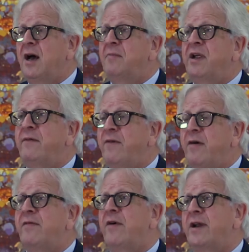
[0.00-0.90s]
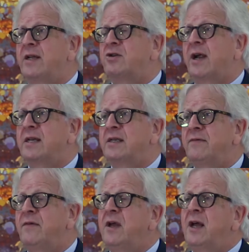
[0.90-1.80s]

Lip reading: have been very, very attractive